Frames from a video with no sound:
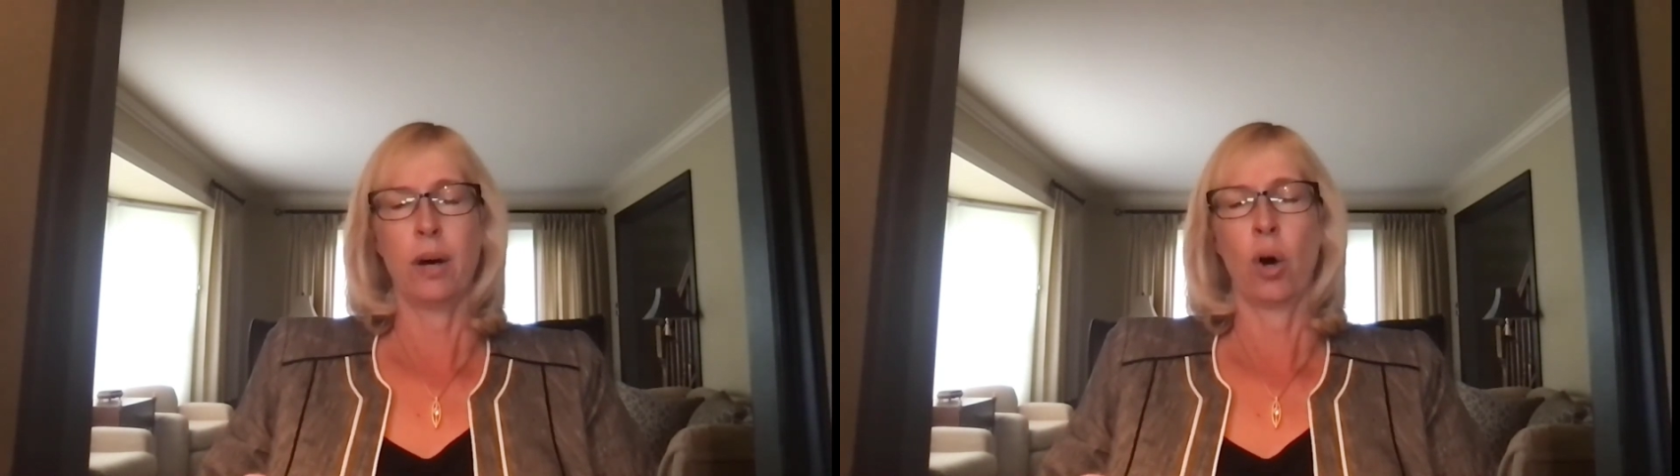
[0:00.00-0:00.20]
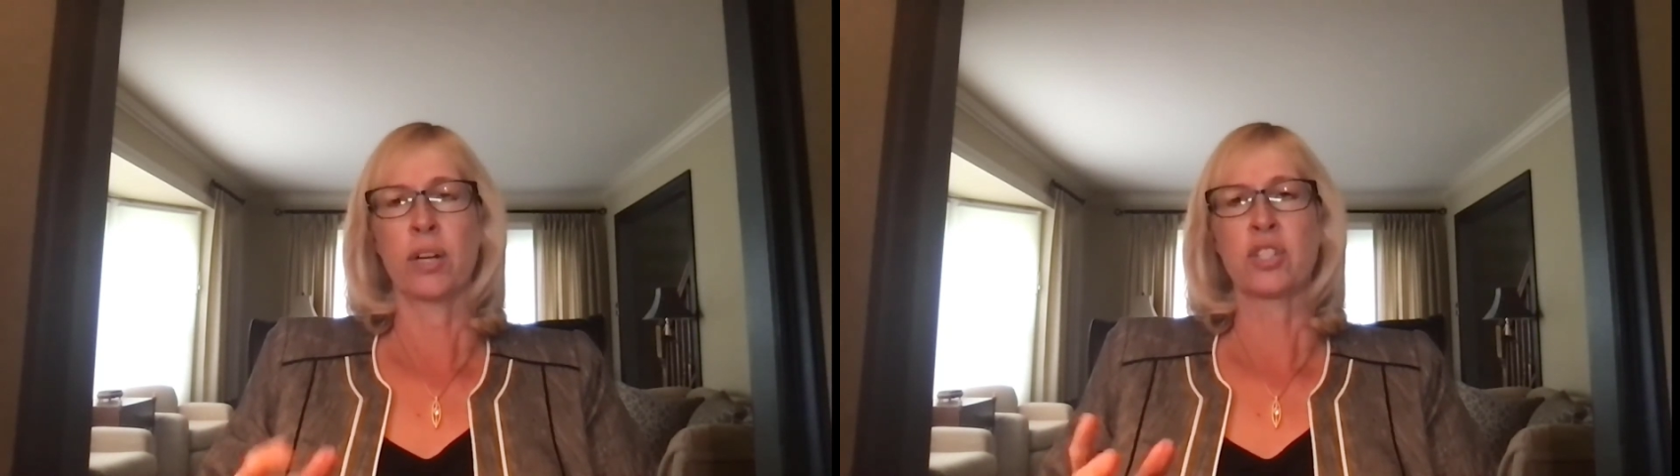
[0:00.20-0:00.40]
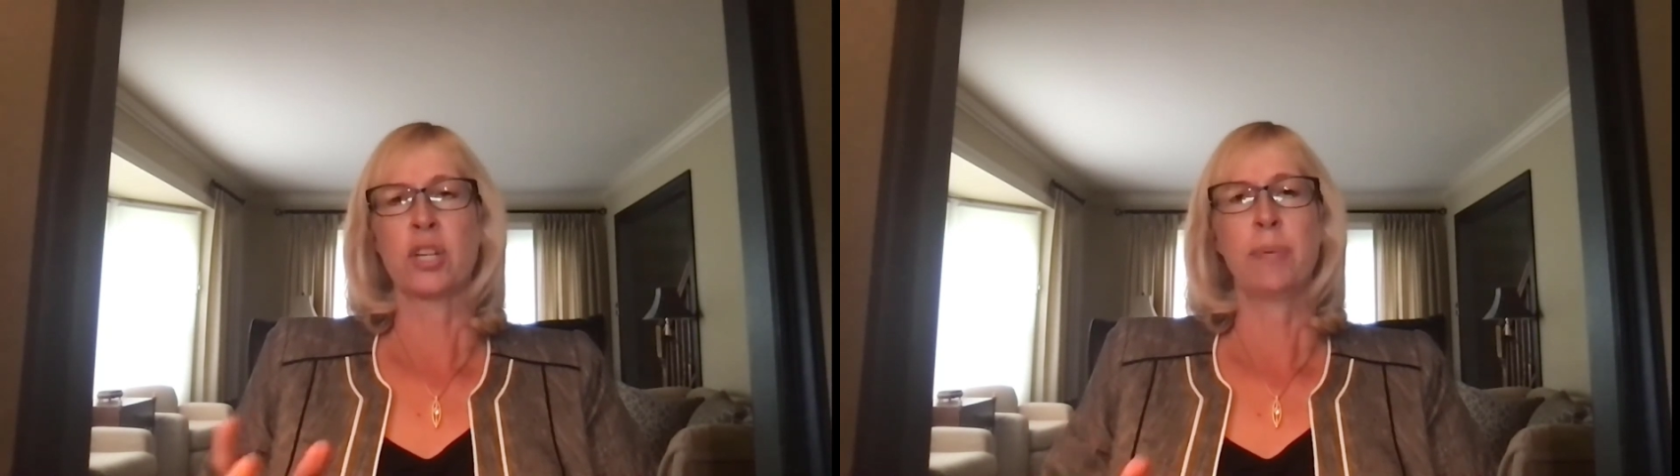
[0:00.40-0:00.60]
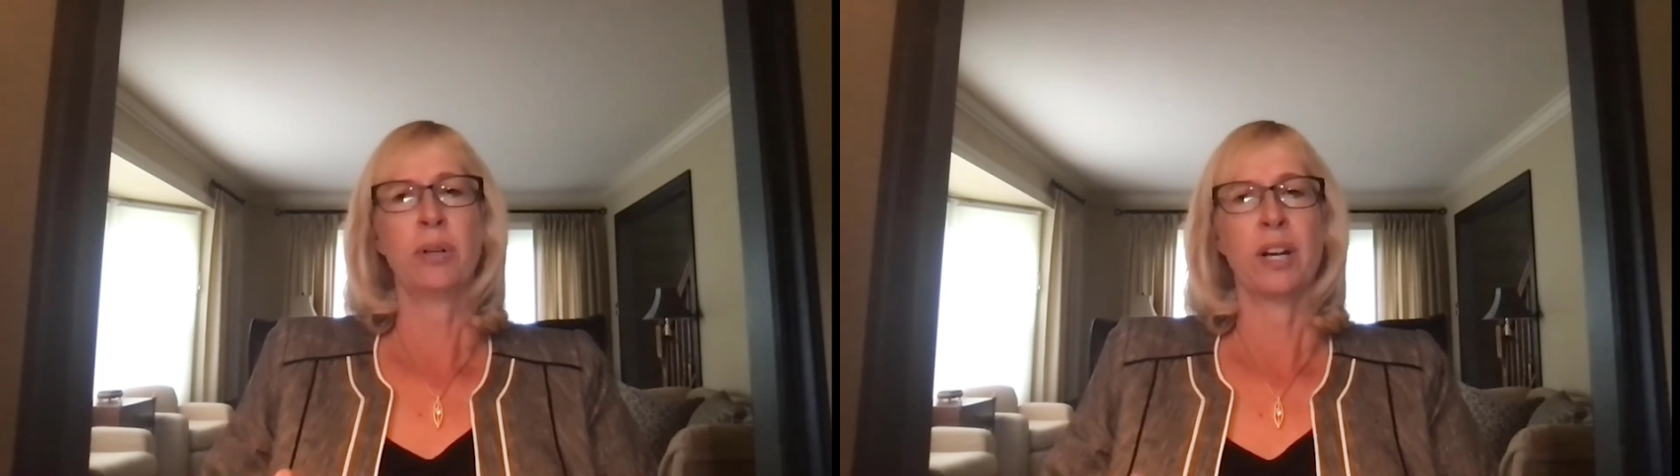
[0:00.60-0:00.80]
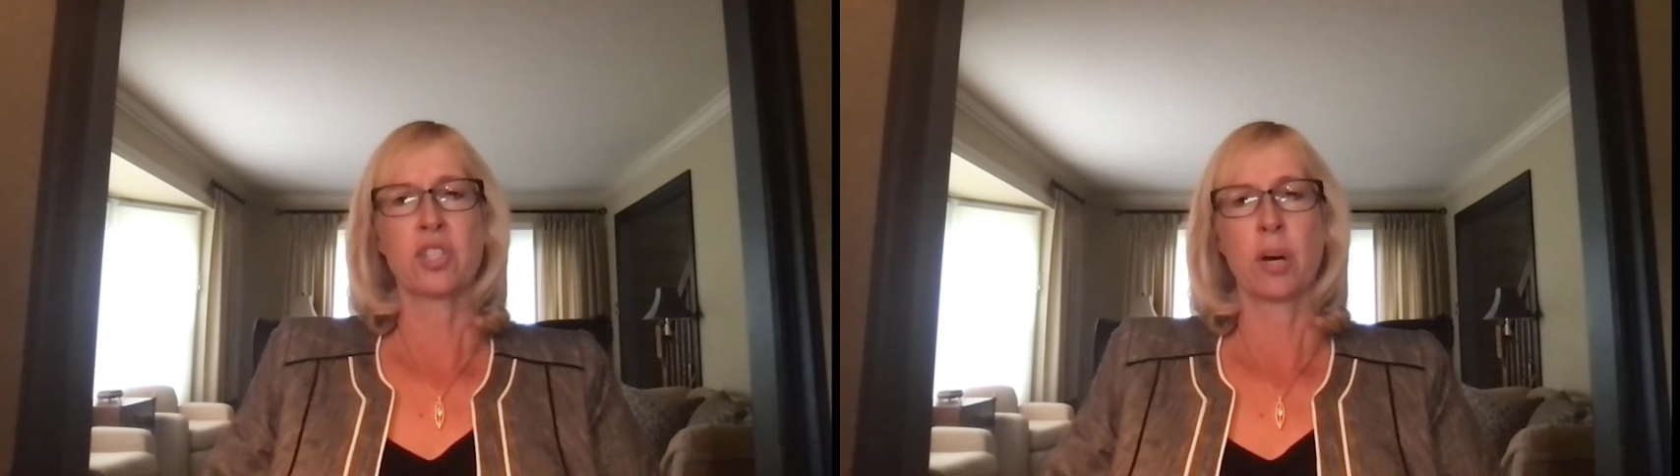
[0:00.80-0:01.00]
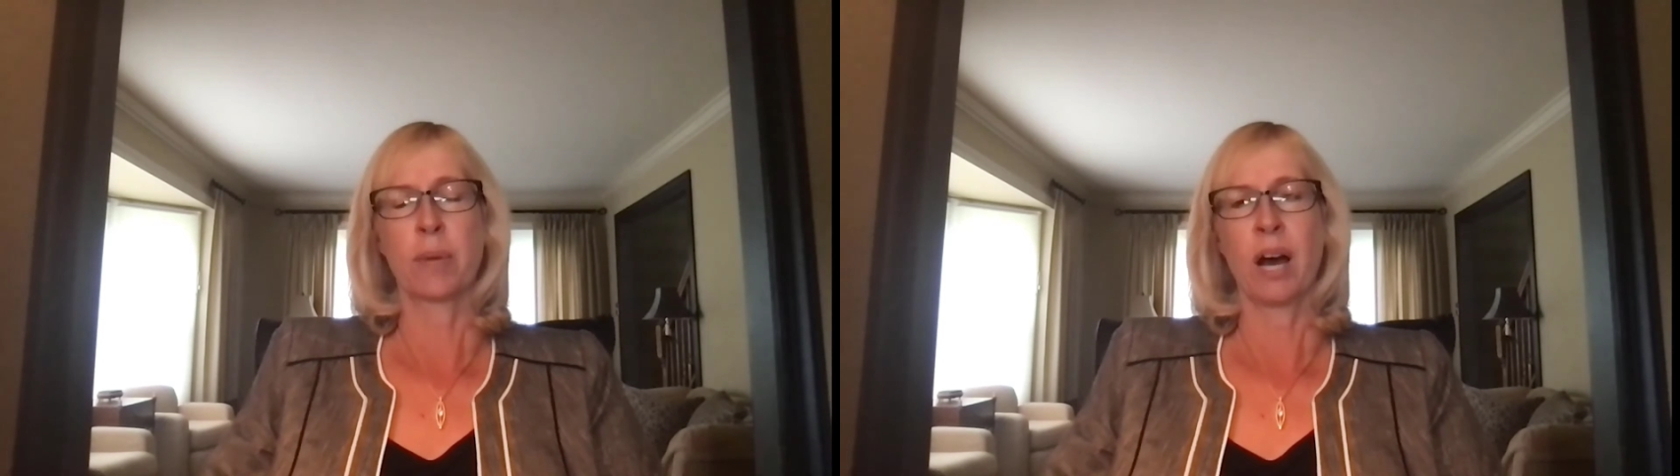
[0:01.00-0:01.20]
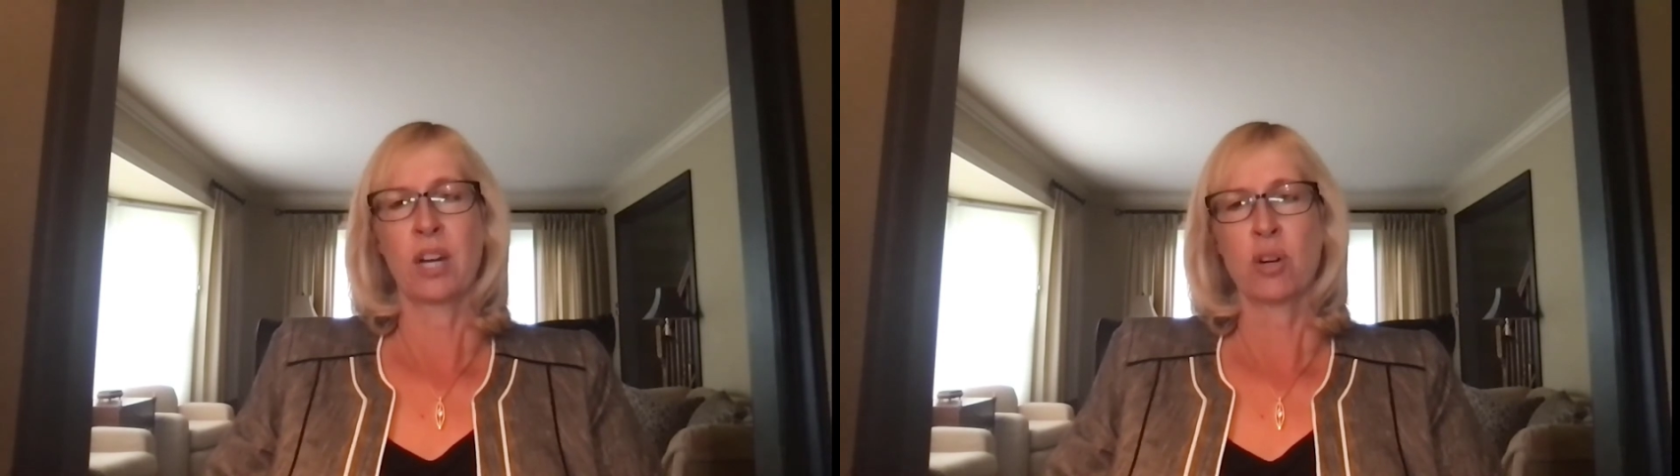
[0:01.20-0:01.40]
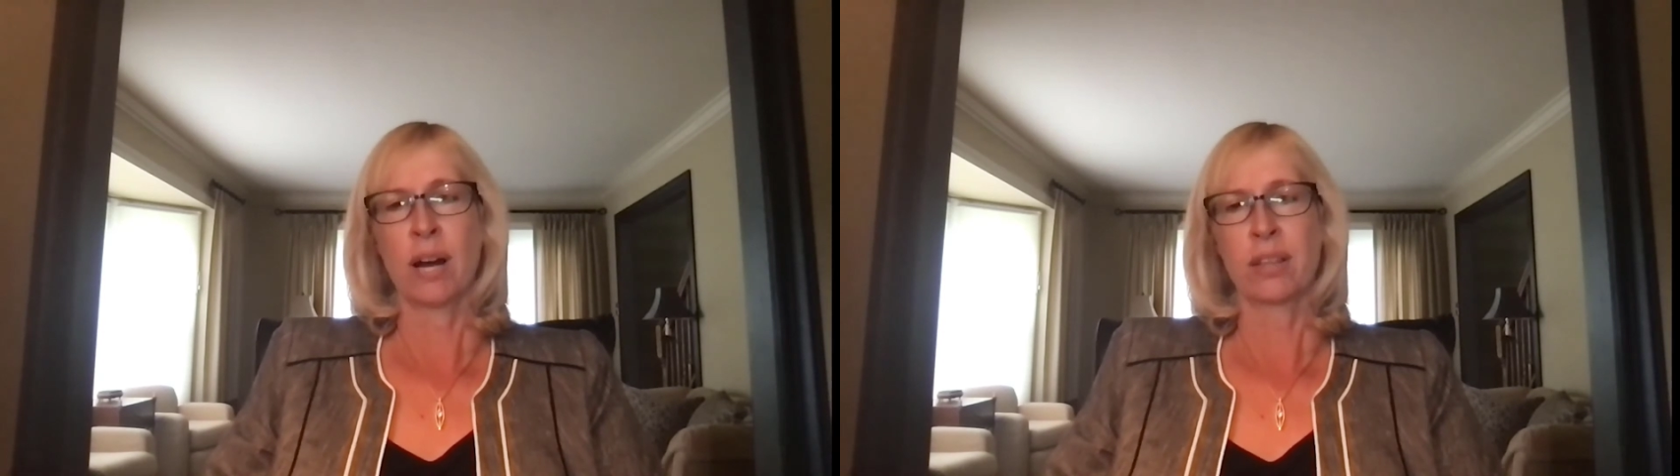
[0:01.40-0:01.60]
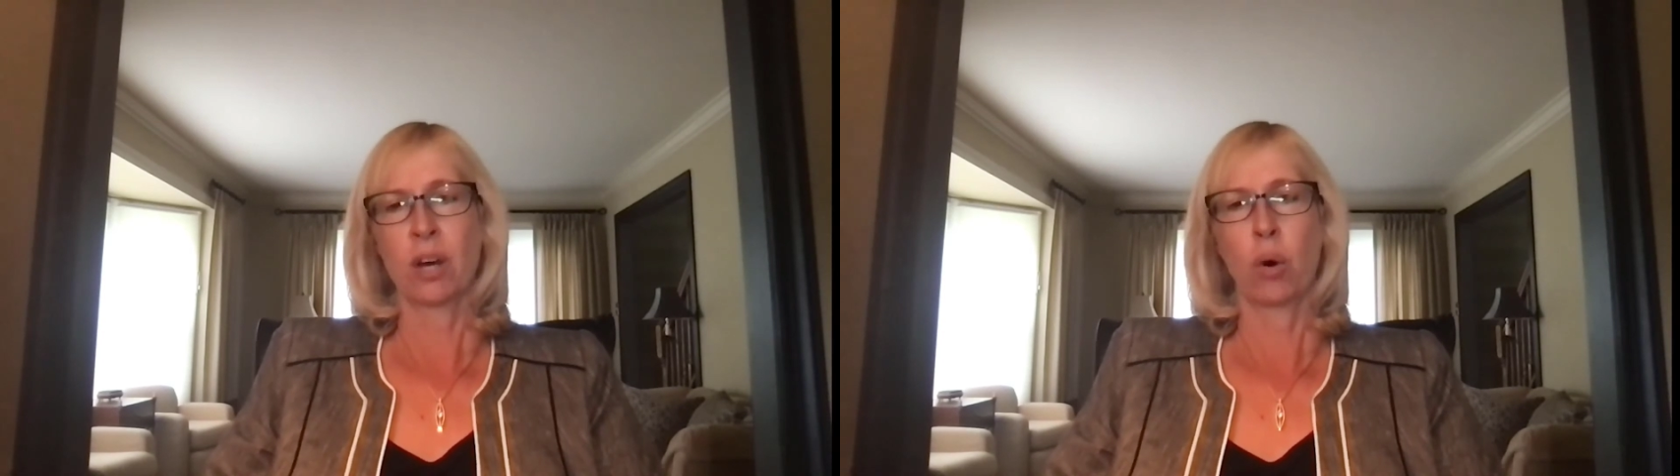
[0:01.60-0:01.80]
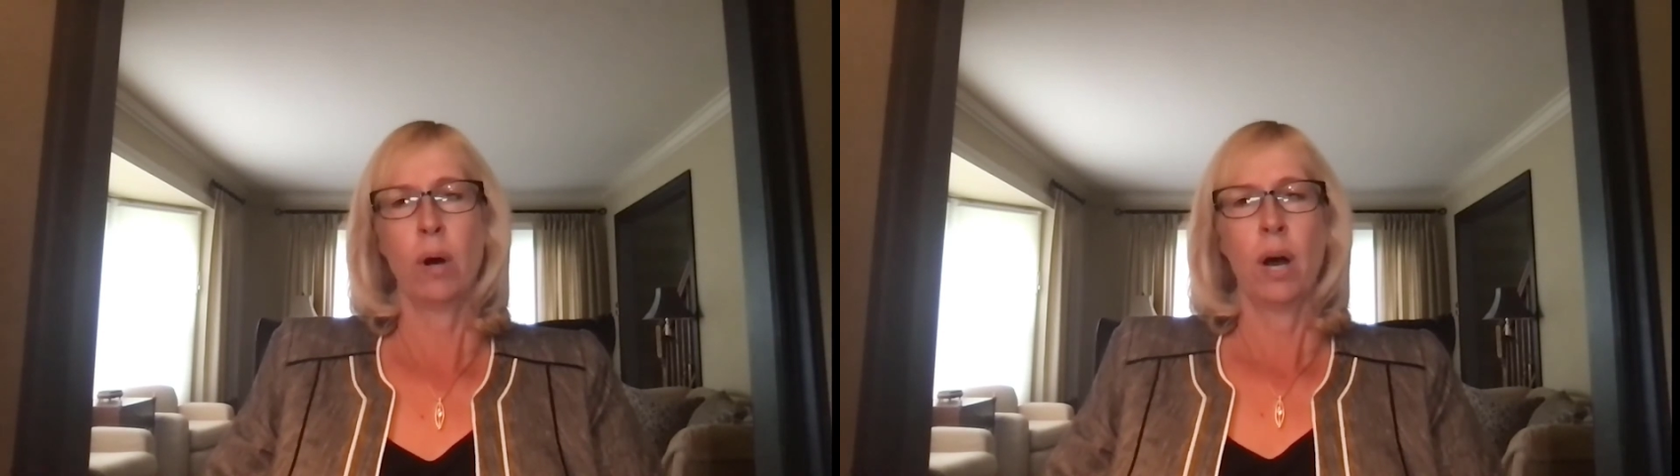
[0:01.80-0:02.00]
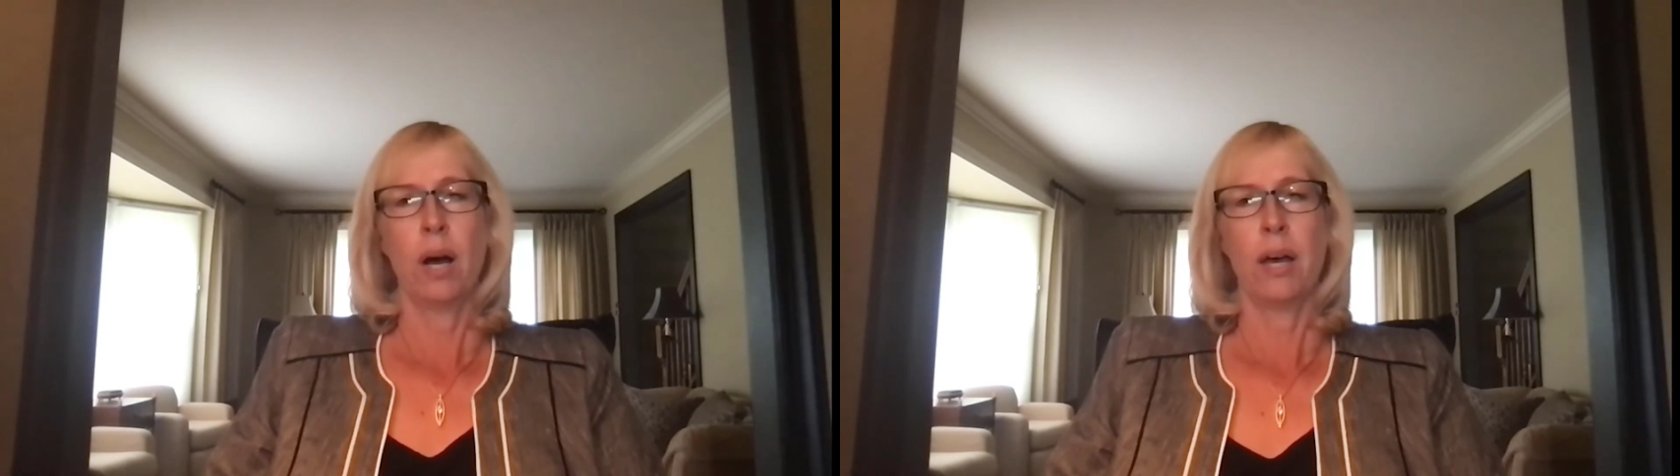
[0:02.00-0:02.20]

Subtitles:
On a stipulated sum contract, though,